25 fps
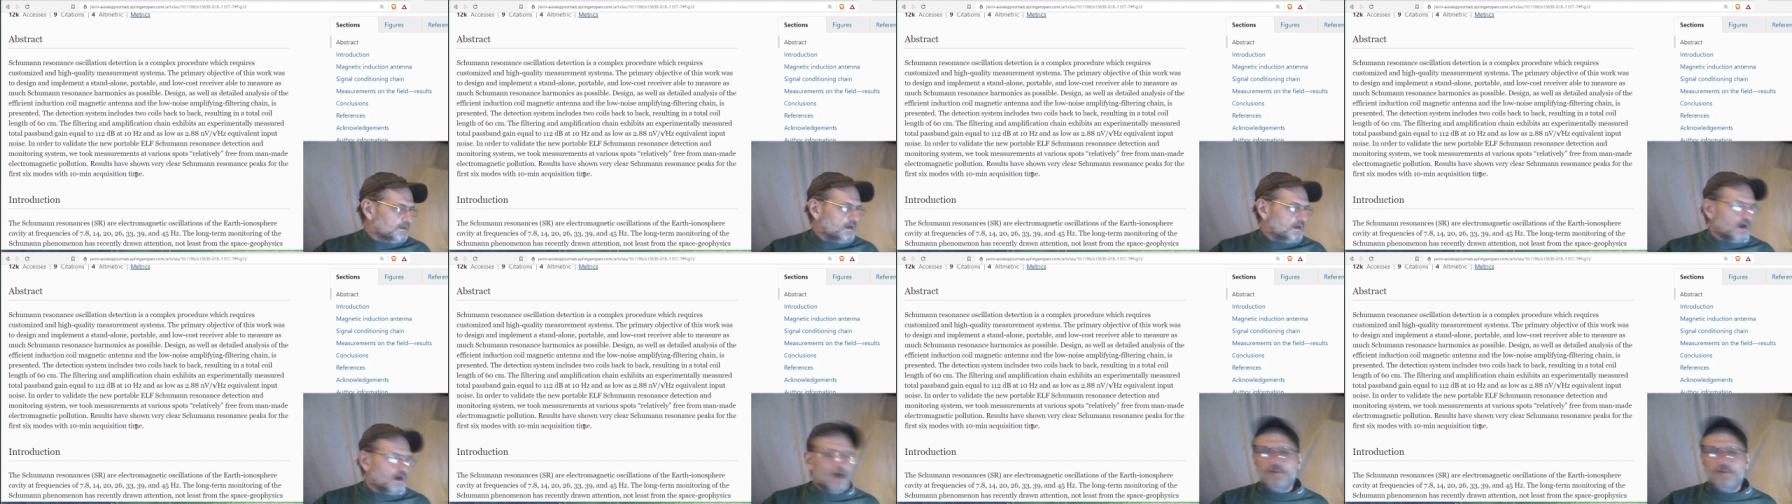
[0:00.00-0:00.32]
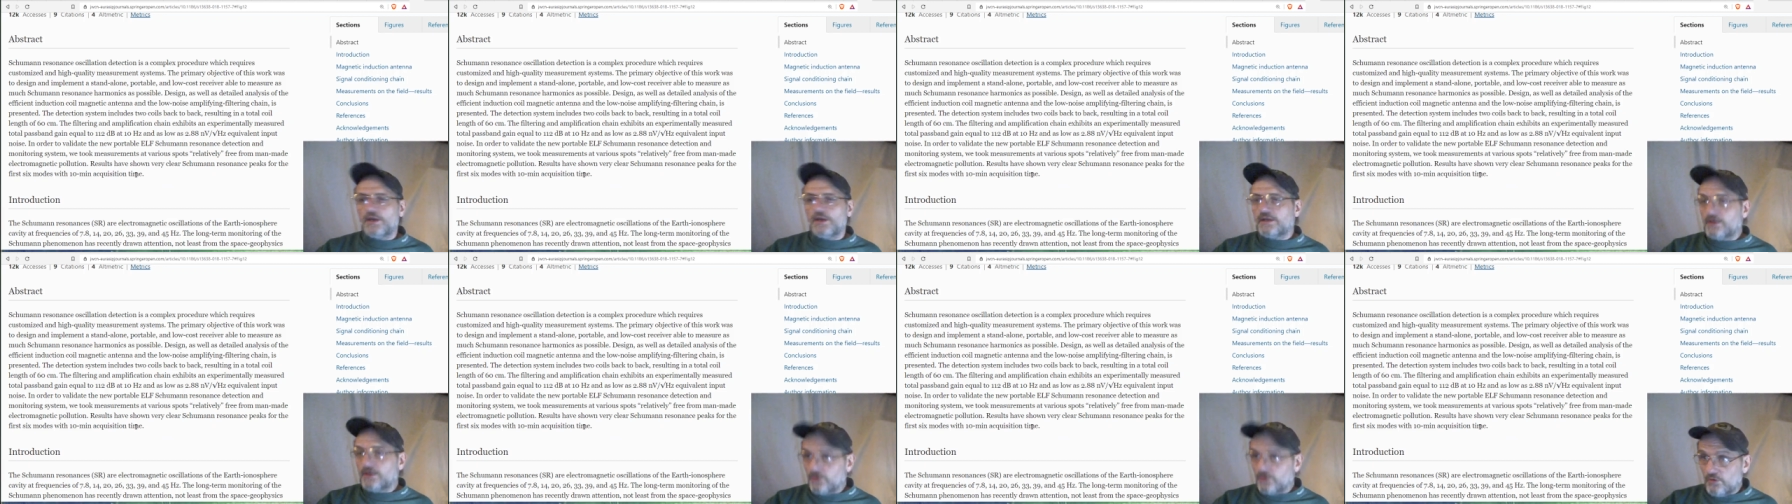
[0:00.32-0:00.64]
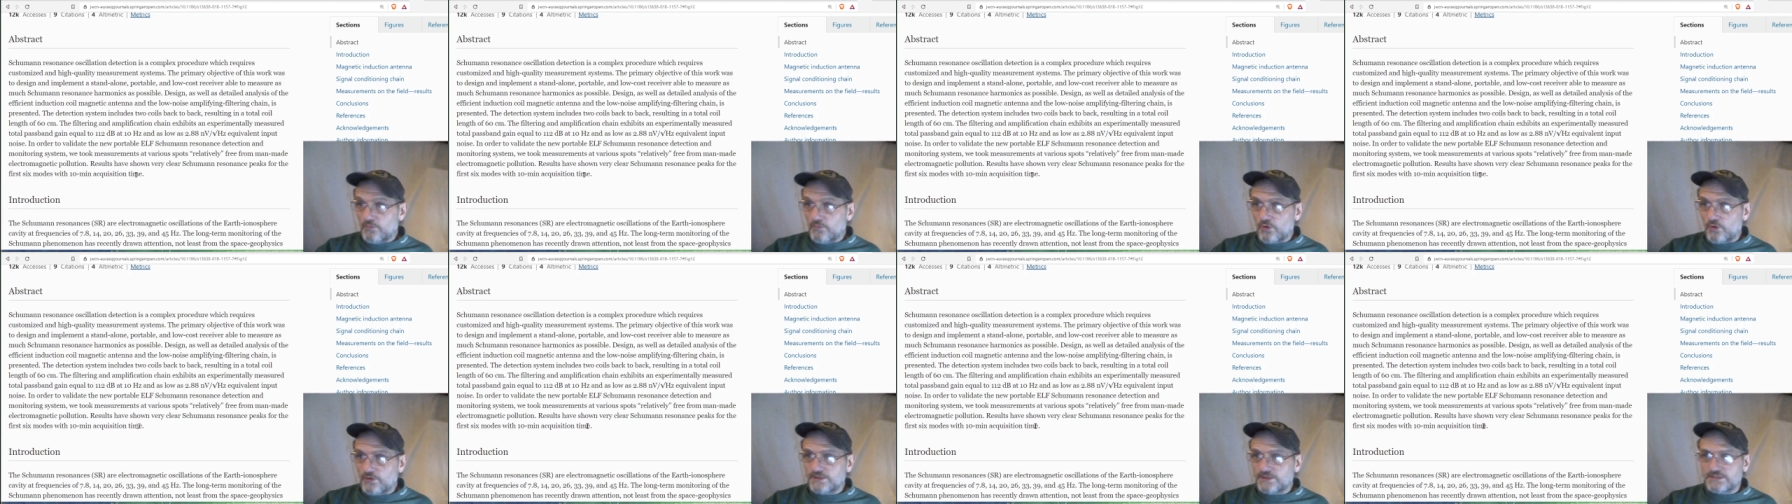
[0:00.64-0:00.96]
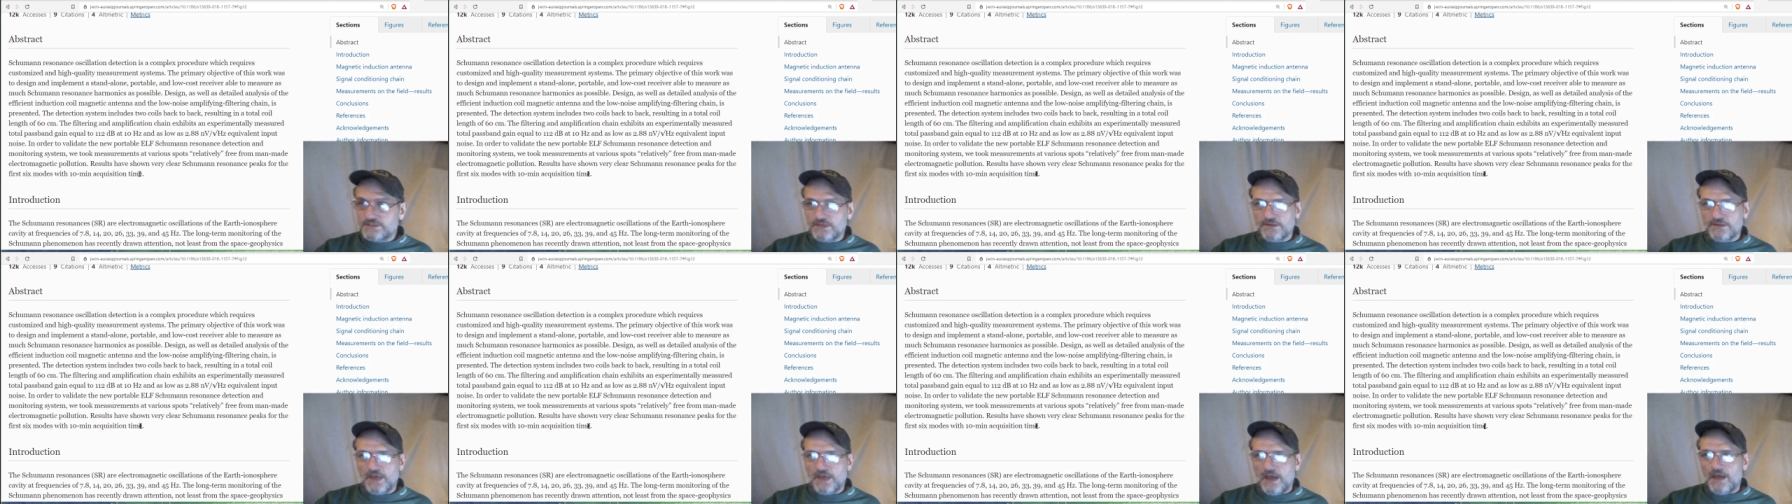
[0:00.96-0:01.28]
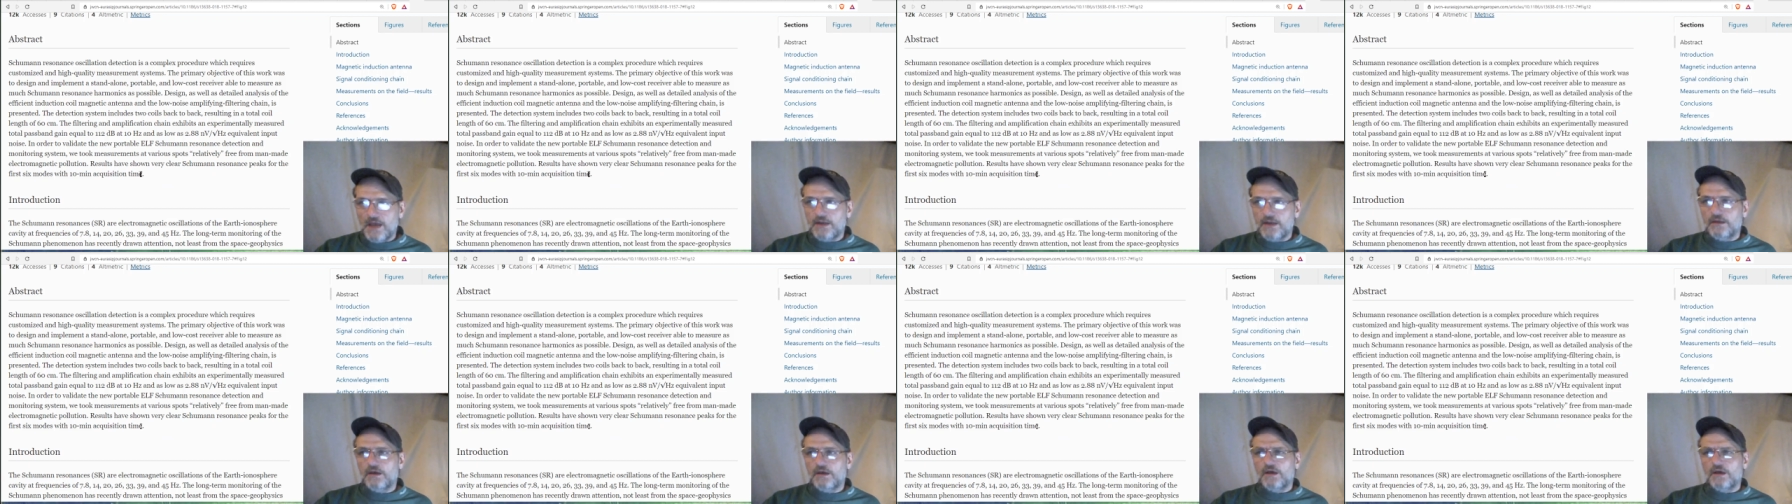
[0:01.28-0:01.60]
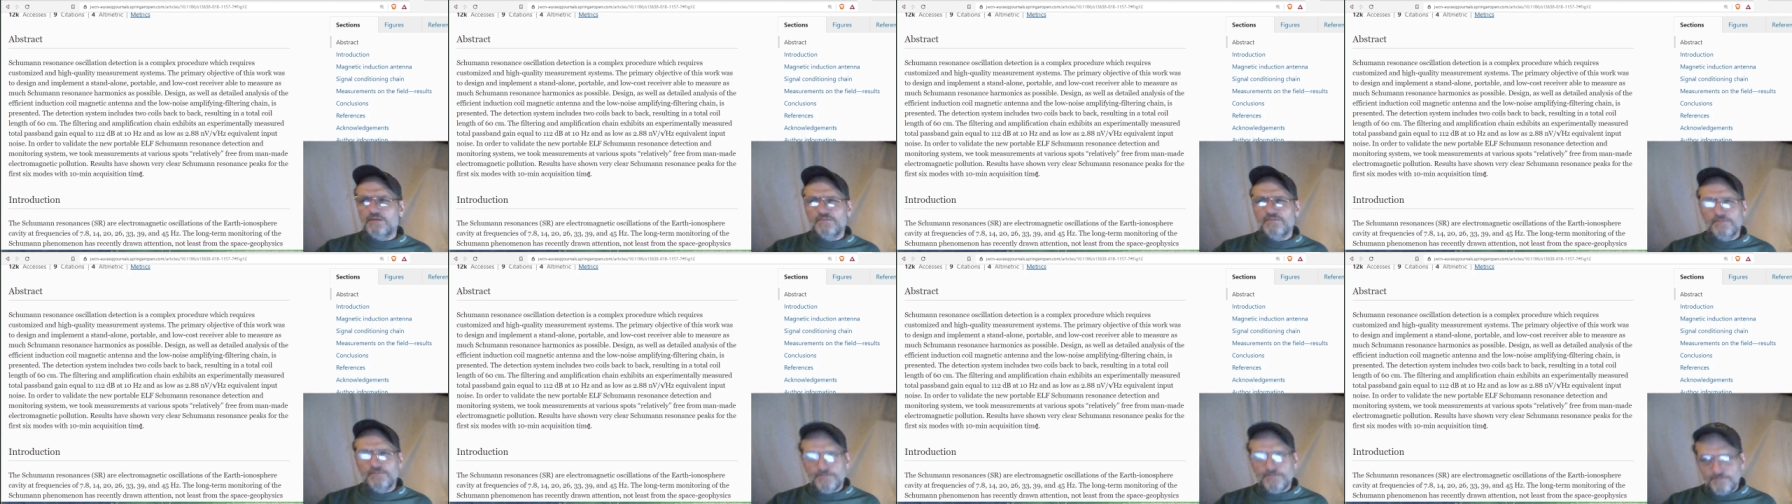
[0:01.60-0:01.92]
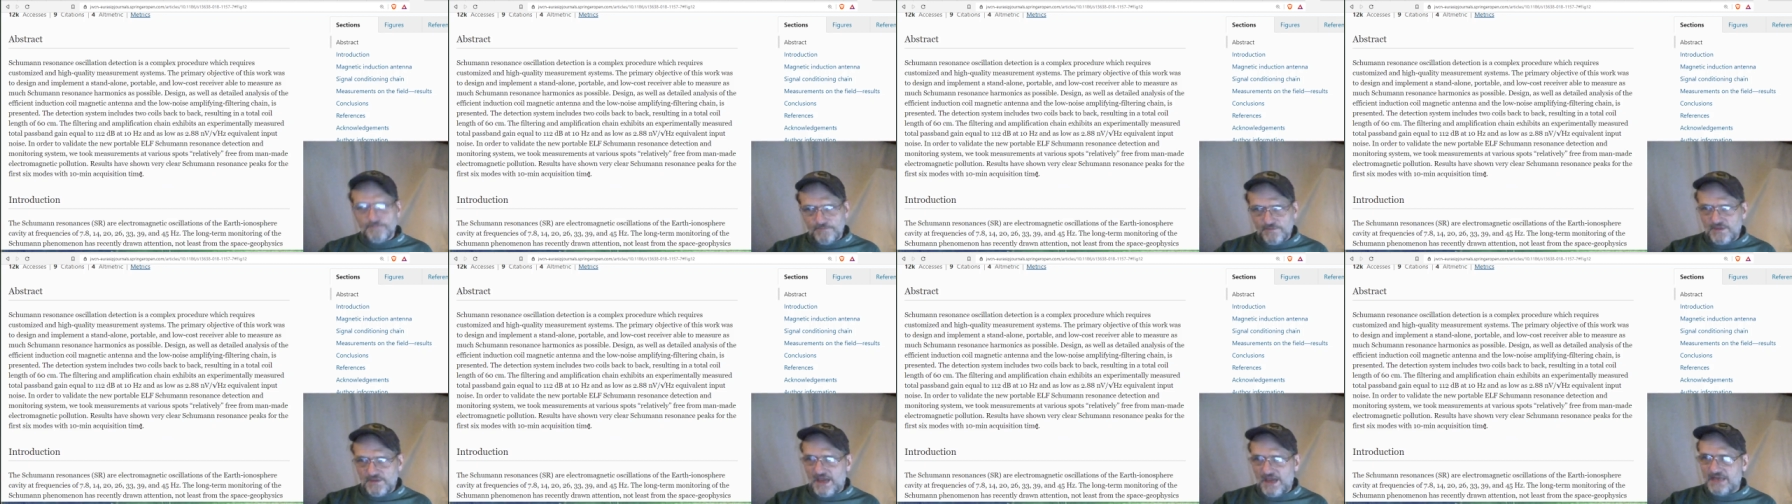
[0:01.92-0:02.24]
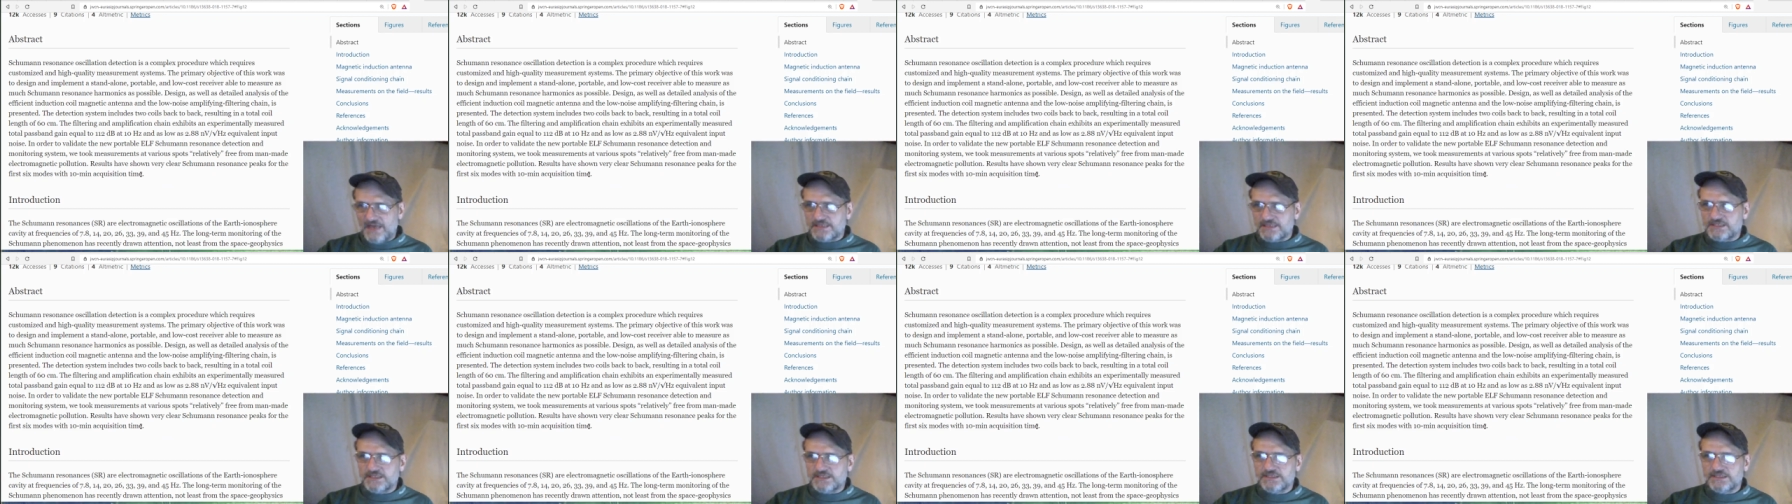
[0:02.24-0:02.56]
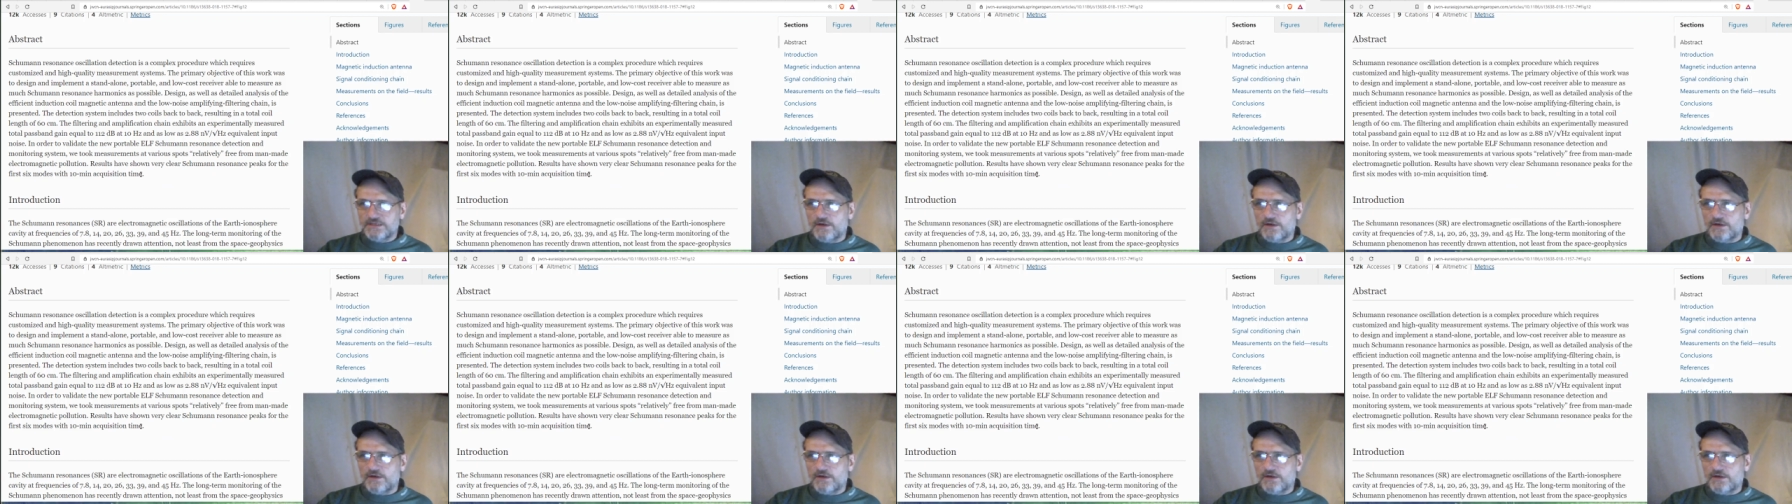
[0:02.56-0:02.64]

I'm not going to go more into that. That's